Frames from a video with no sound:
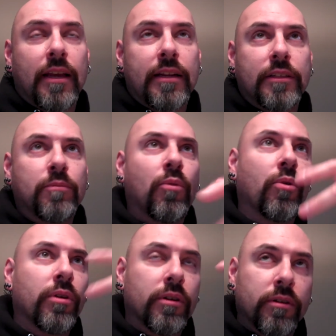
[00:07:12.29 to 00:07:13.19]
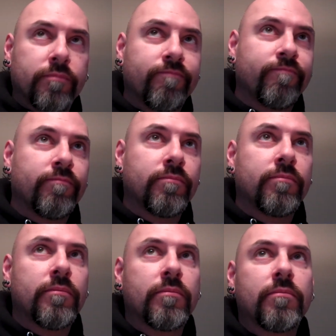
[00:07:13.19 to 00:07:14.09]
and it's more
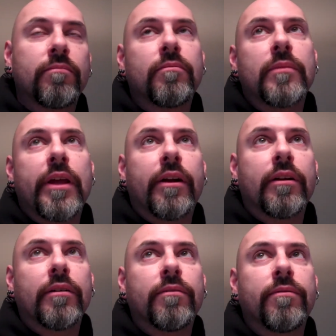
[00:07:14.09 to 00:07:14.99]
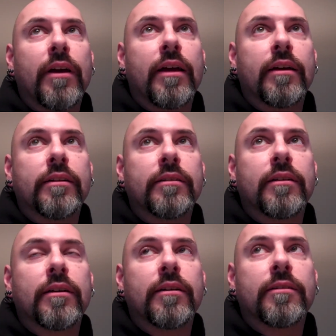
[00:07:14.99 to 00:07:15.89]
narrative
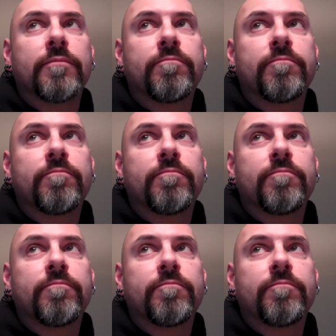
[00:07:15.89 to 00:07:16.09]
and